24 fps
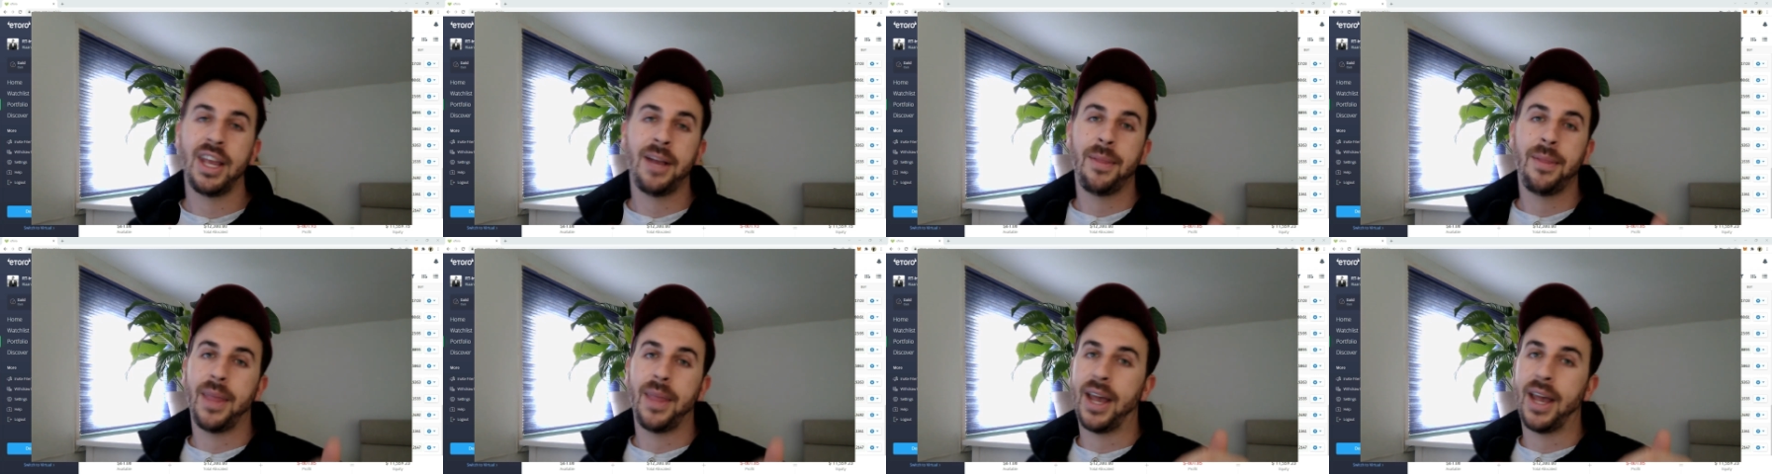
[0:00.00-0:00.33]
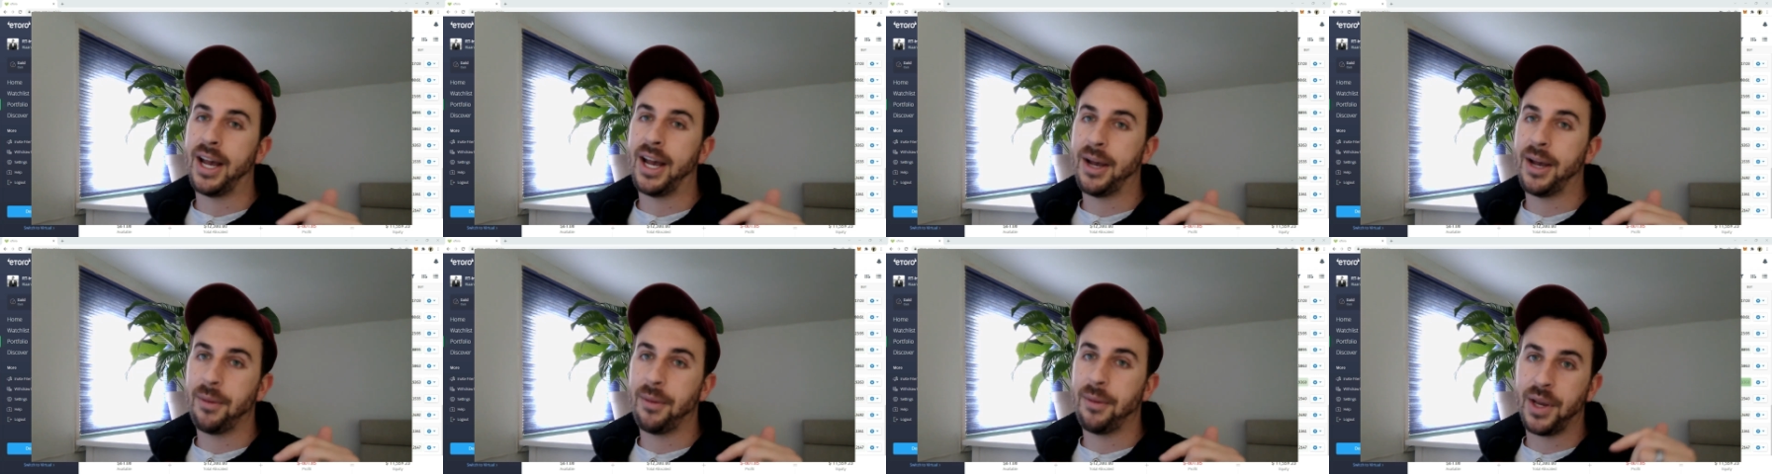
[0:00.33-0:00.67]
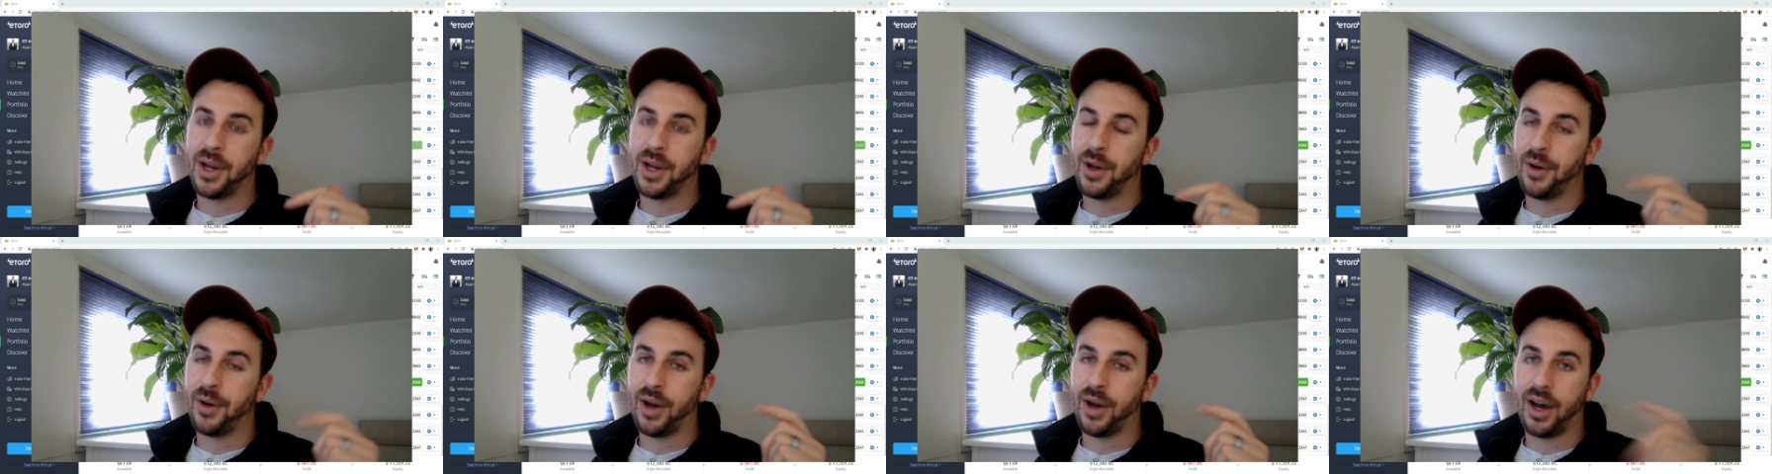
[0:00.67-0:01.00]
Um, you
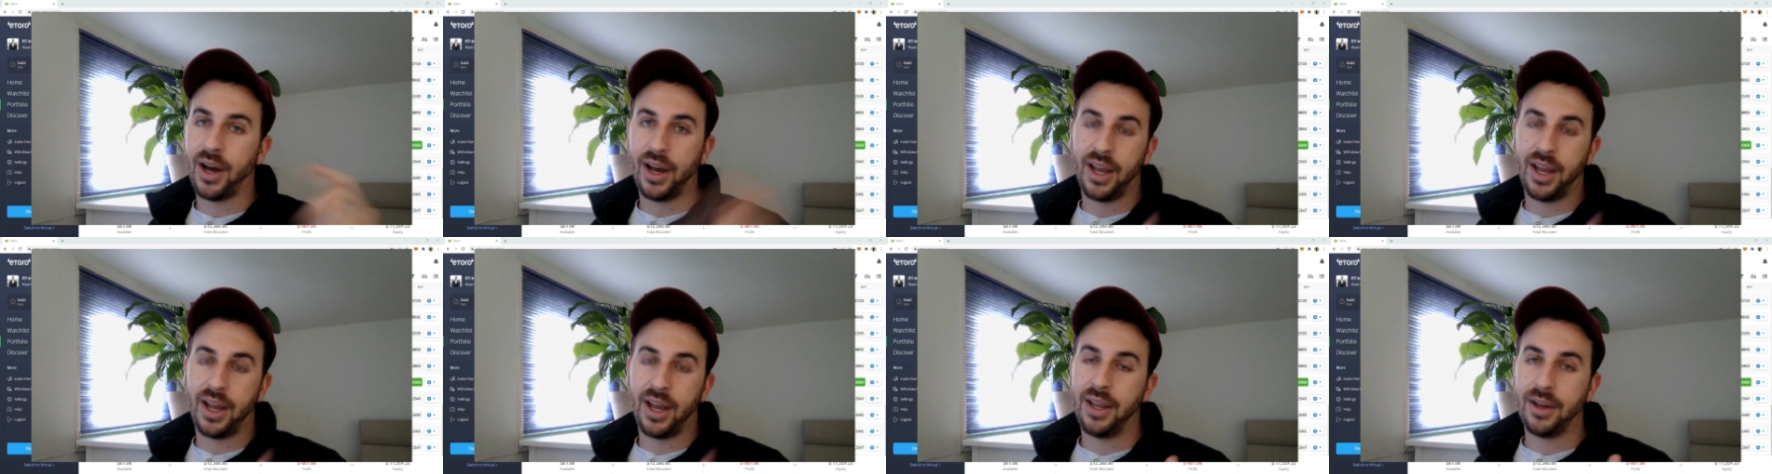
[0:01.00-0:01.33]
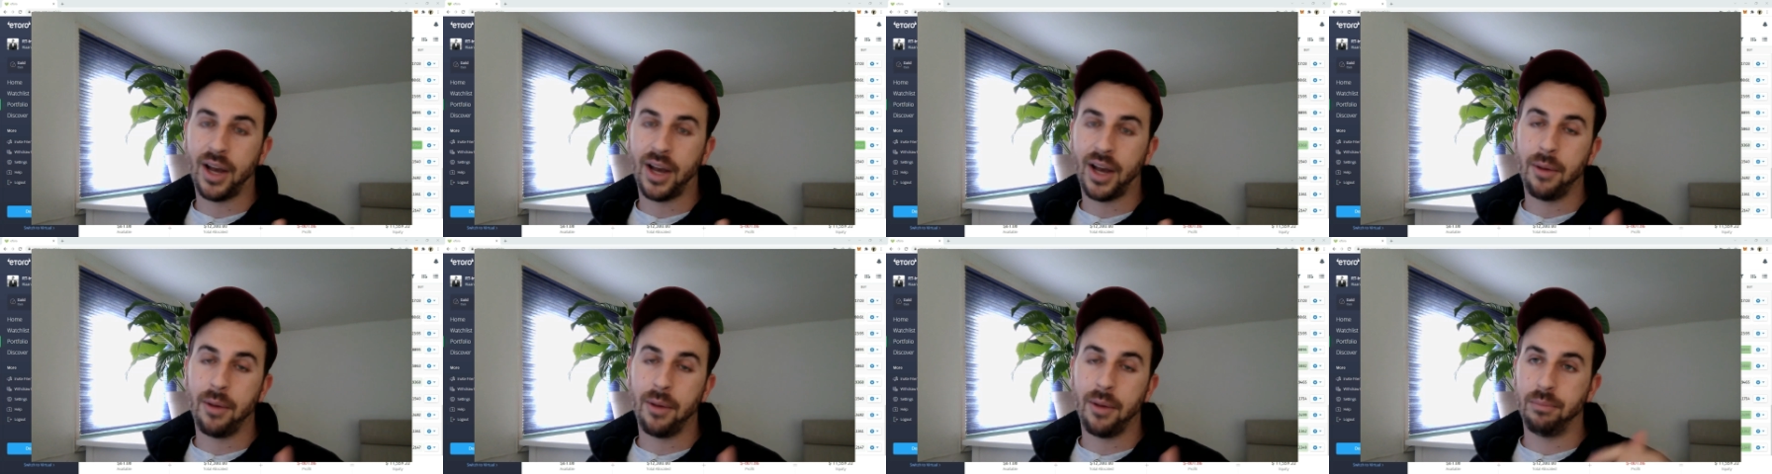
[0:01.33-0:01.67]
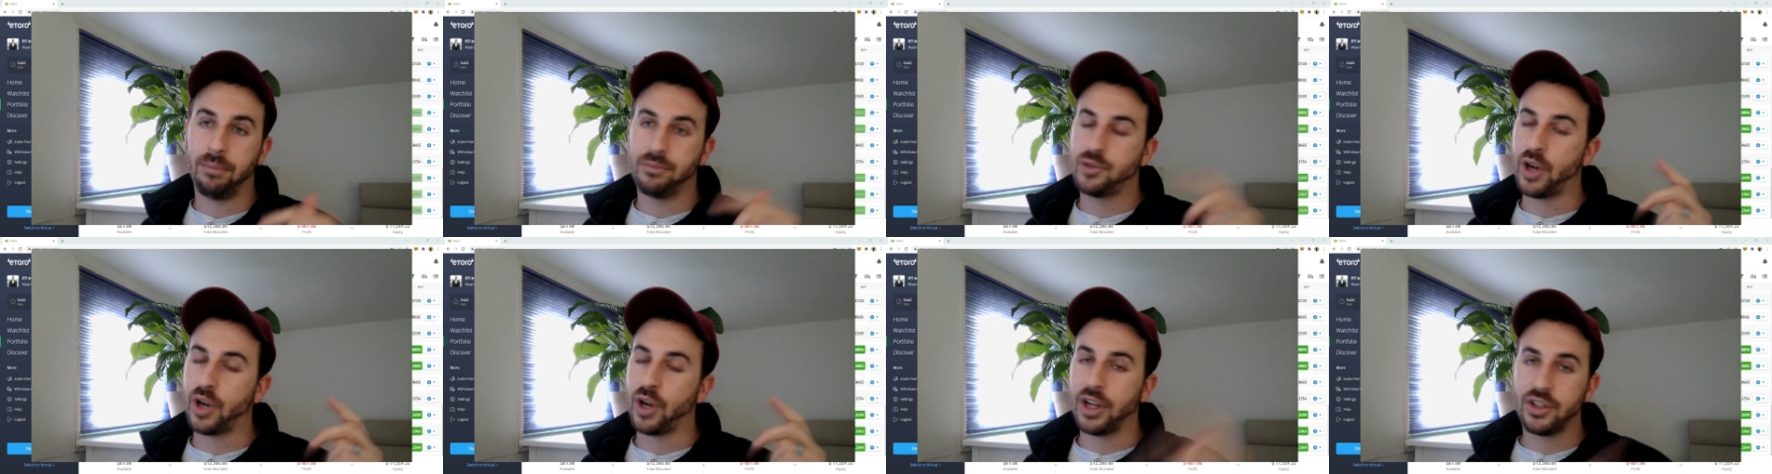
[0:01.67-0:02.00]
know, I, I
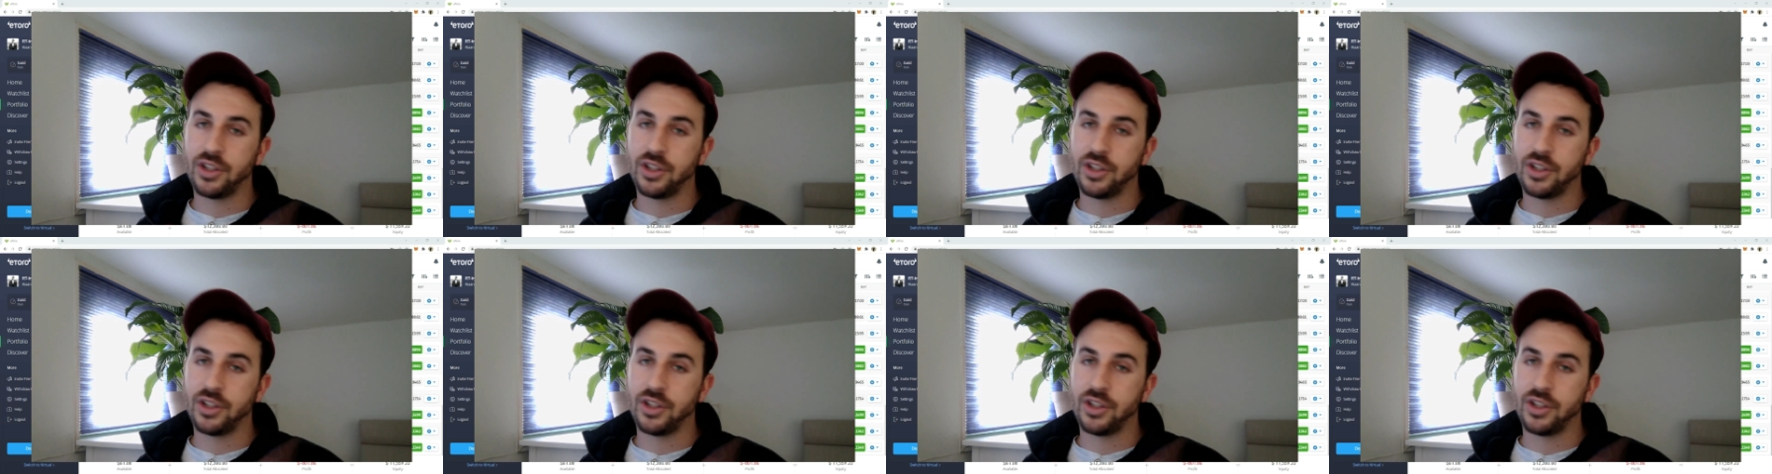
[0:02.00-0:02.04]
try